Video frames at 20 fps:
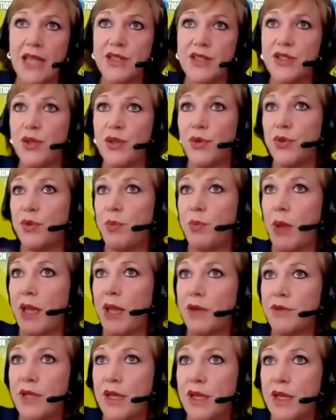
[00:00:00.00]
so the
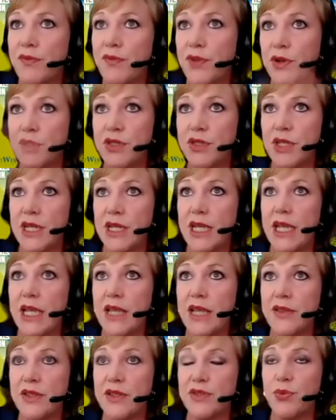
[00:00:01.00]
biodiversity
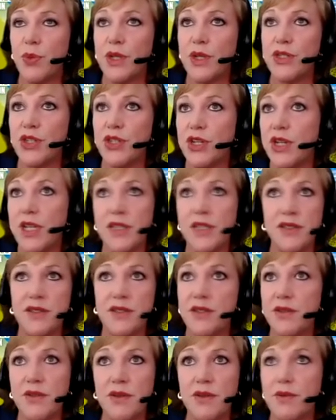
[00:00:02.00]
in this region
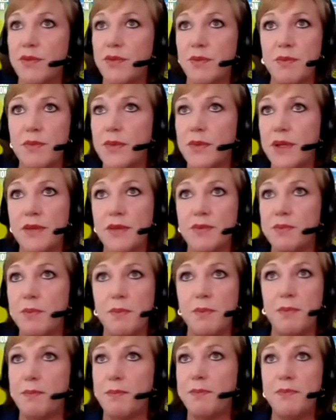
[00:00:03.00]
is
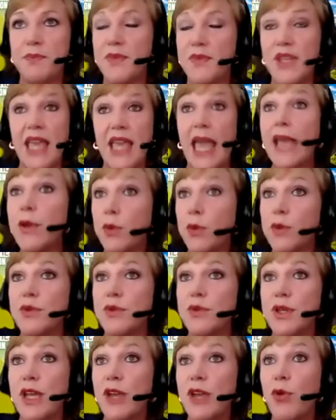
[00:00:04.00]
the kangaroos
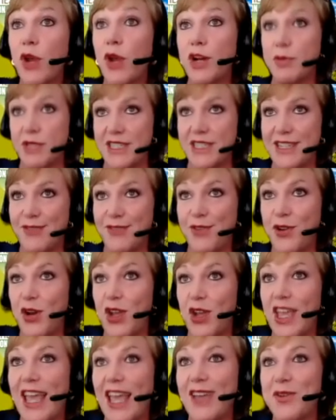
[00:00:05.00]
look incredibly different
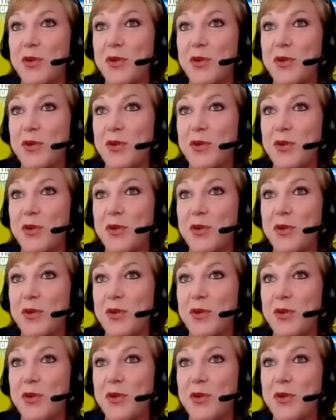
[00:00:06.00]
on Kangaroo